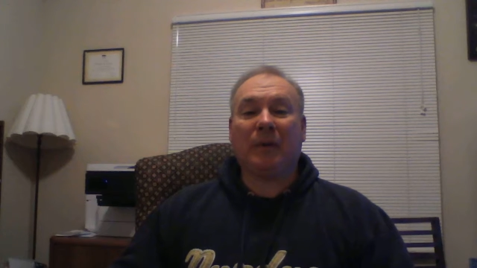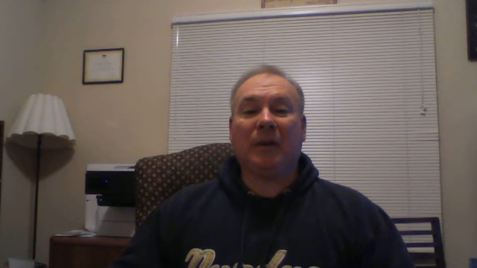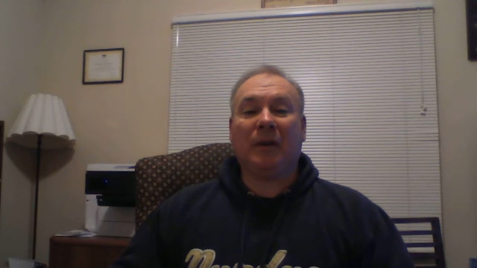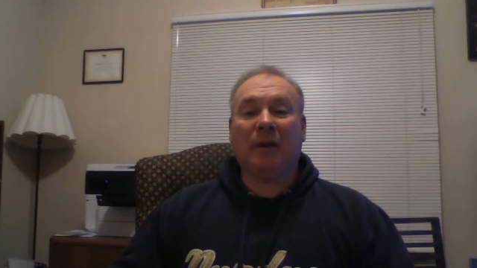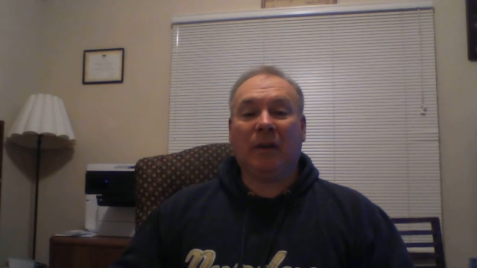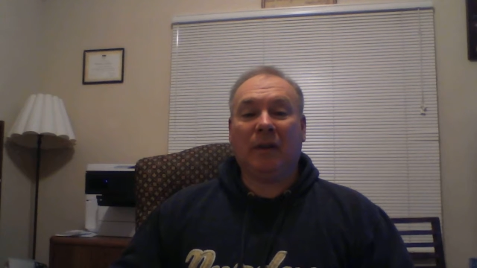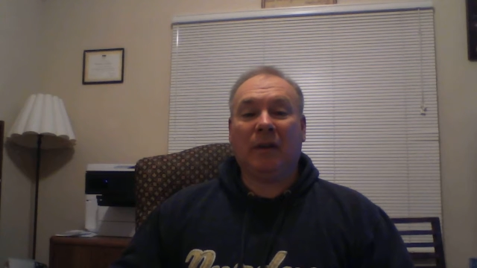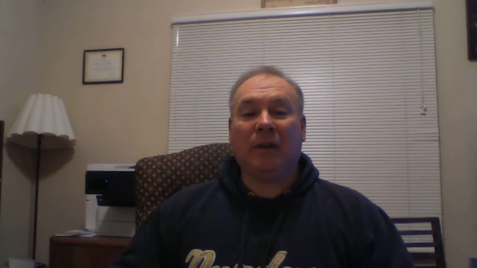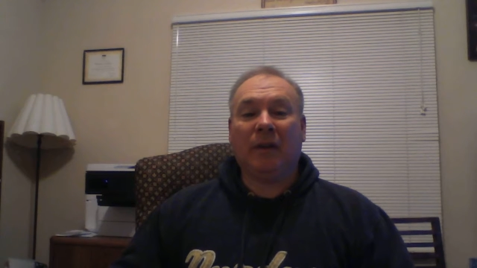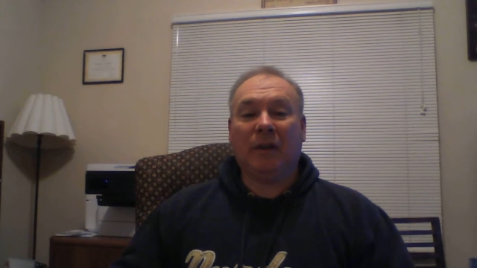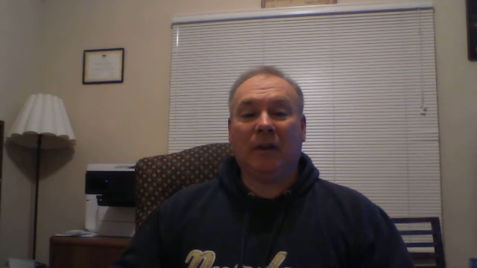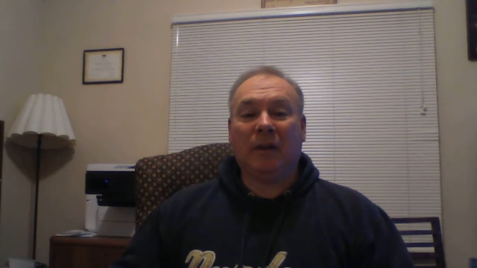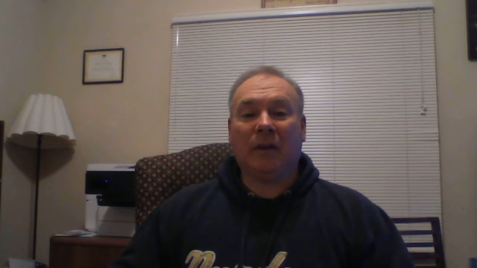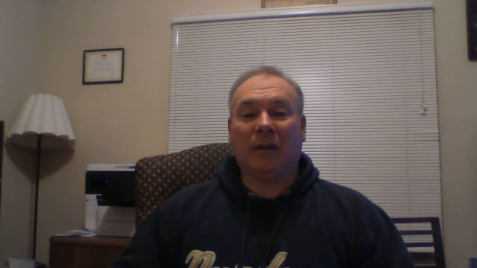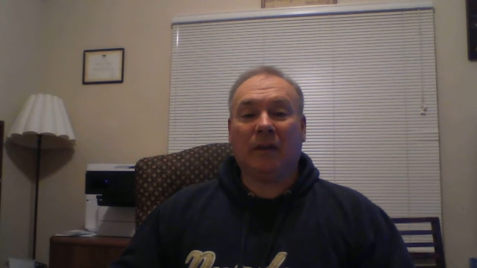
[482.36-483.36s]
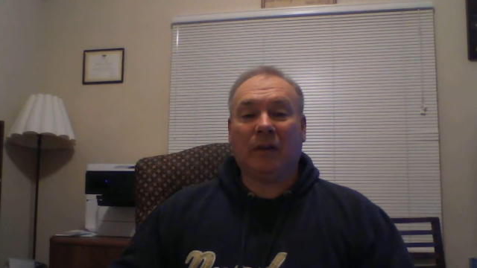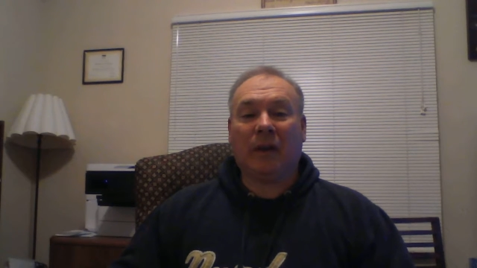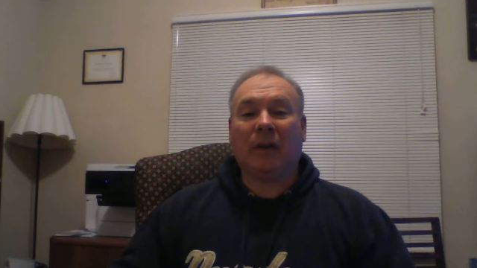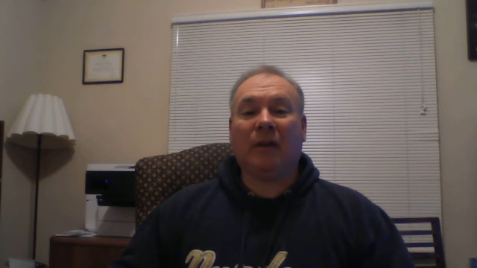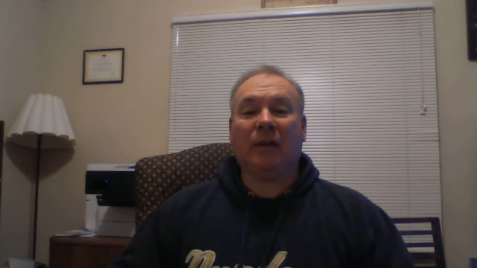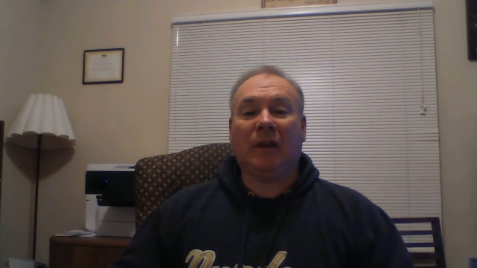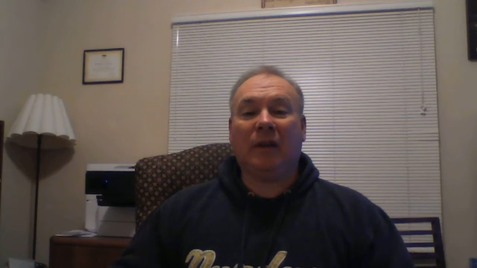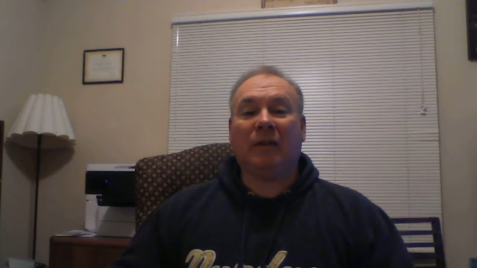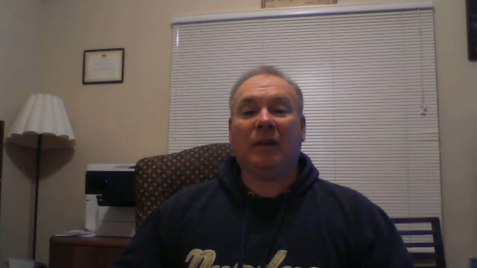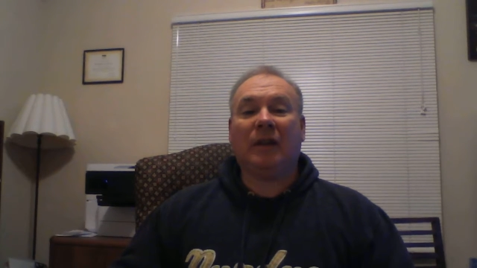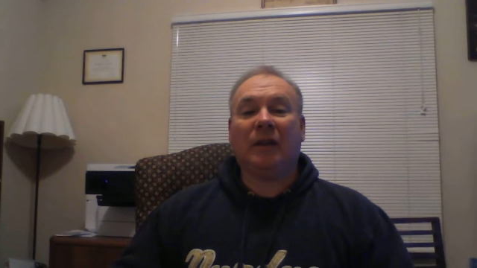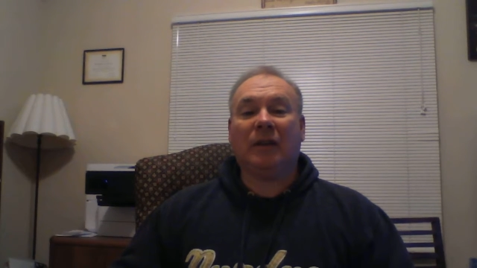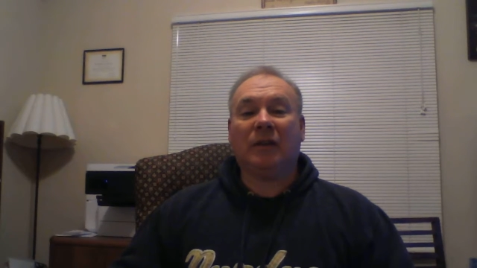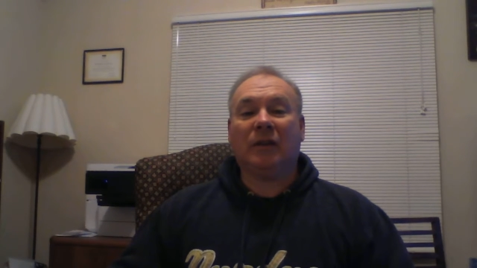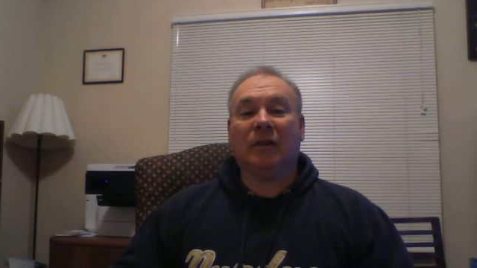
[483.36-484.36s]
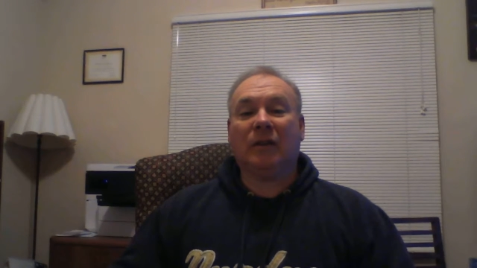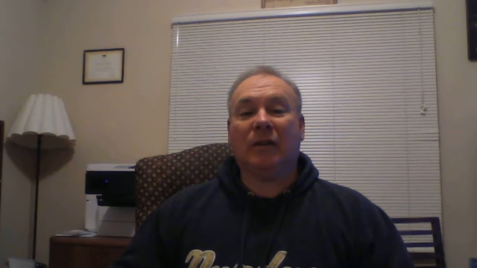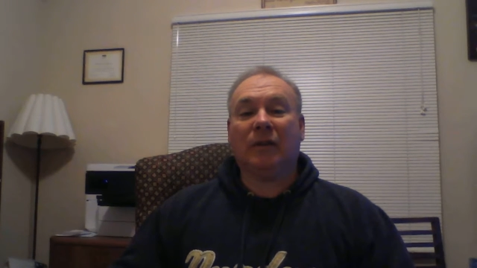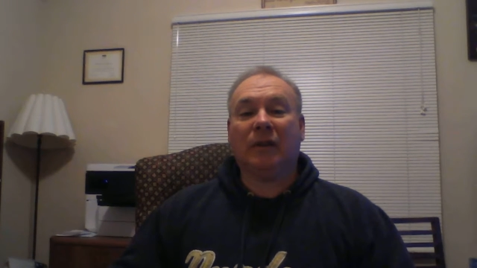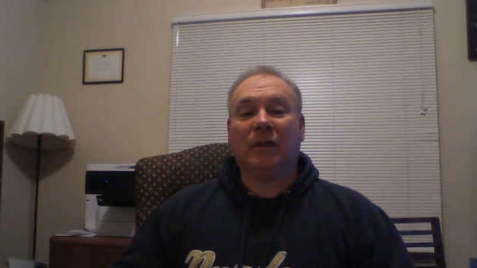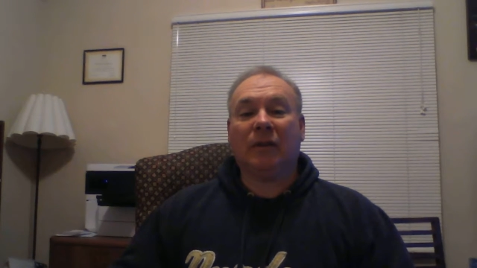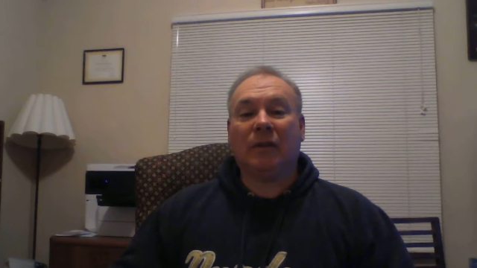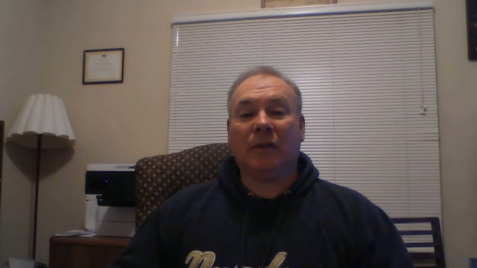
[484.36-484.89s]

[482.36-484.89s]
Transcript: 3 standard deviation units.